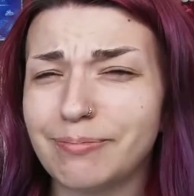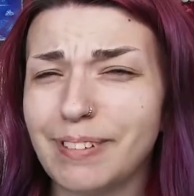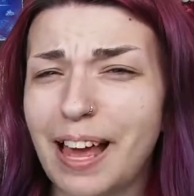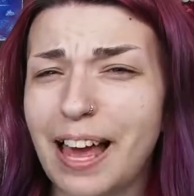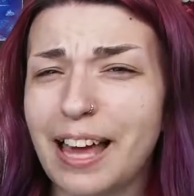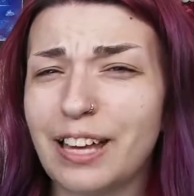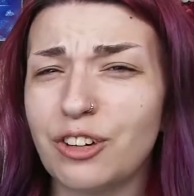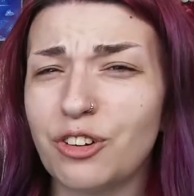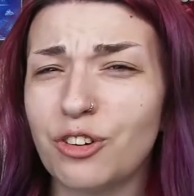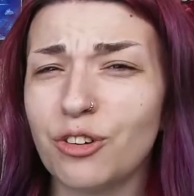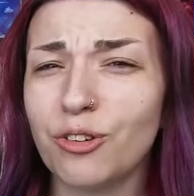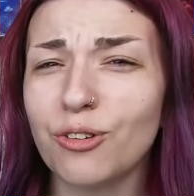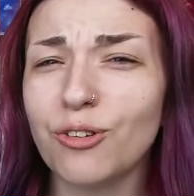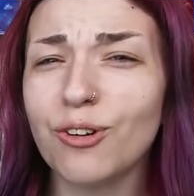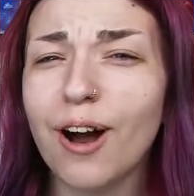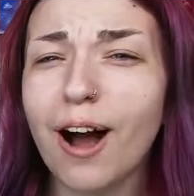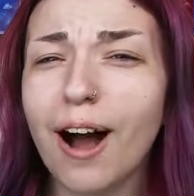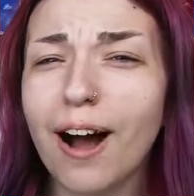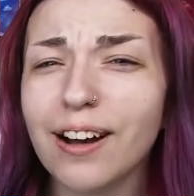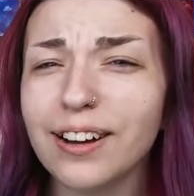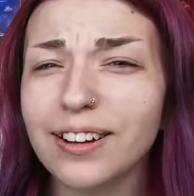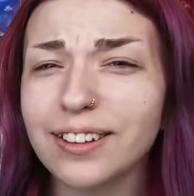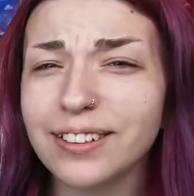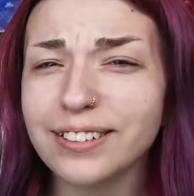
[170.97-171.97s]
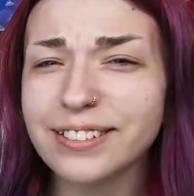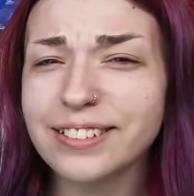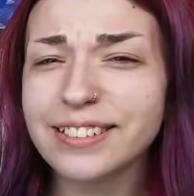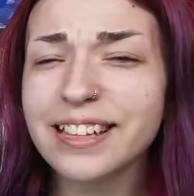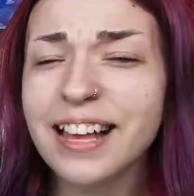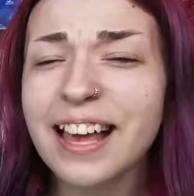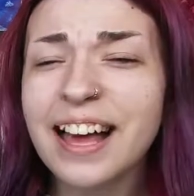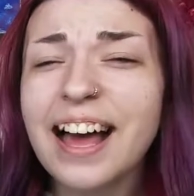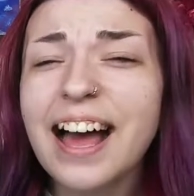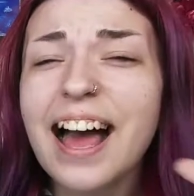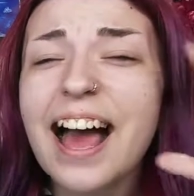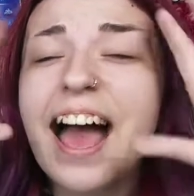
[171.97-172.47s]
and Crocs.
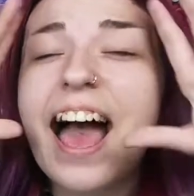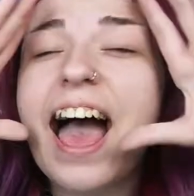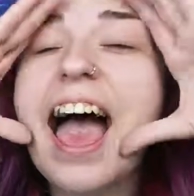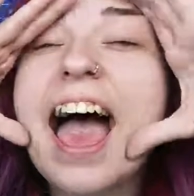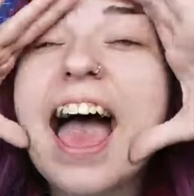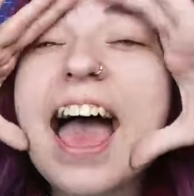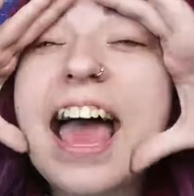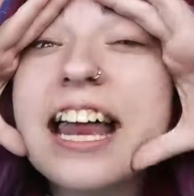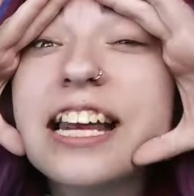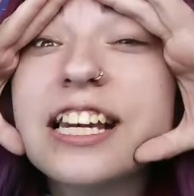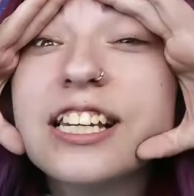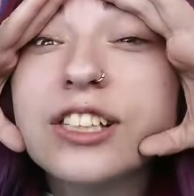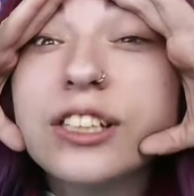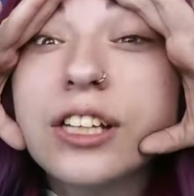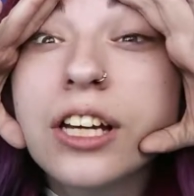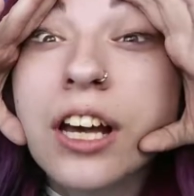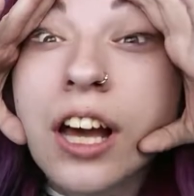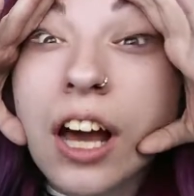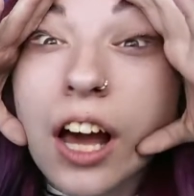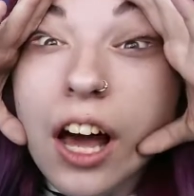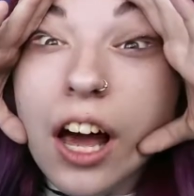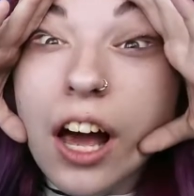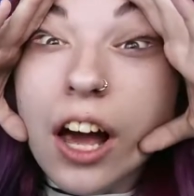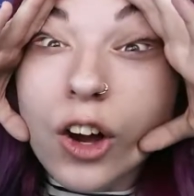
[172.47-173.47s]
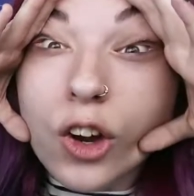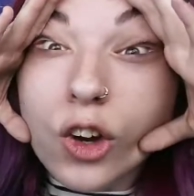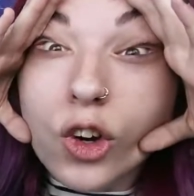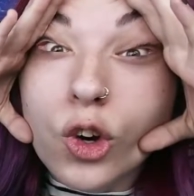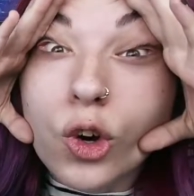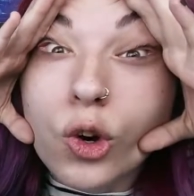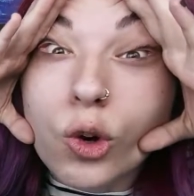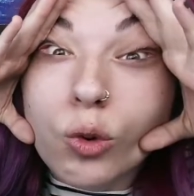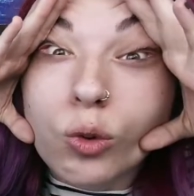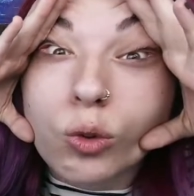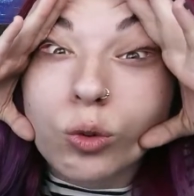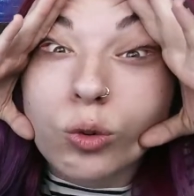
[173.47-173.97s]
And
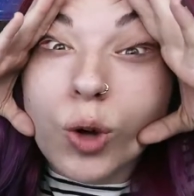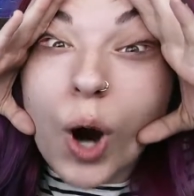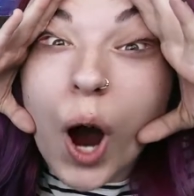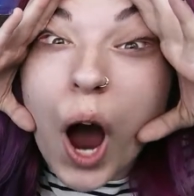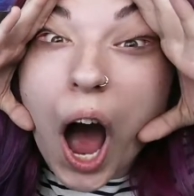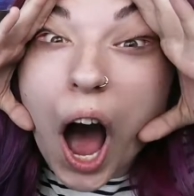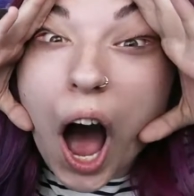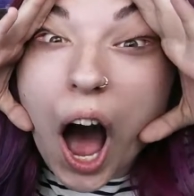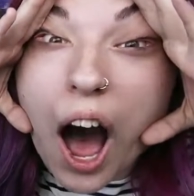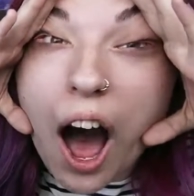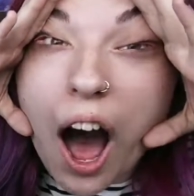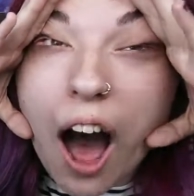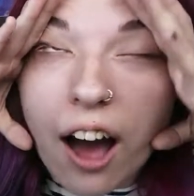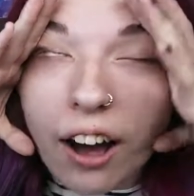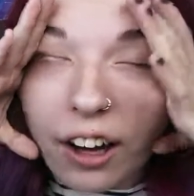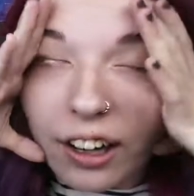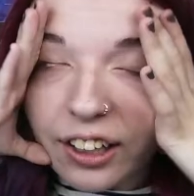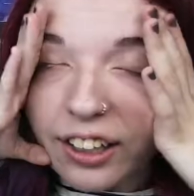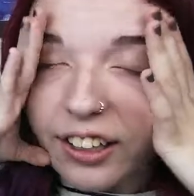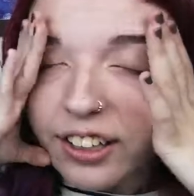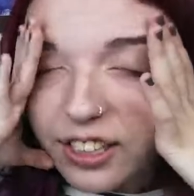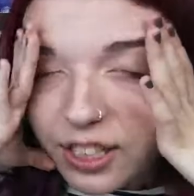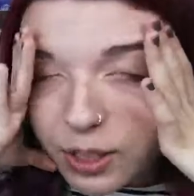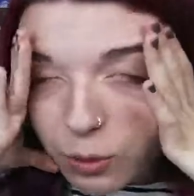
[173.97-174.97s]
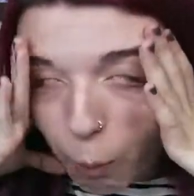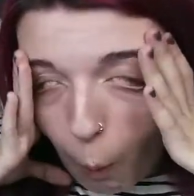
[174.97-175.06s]
Crocs!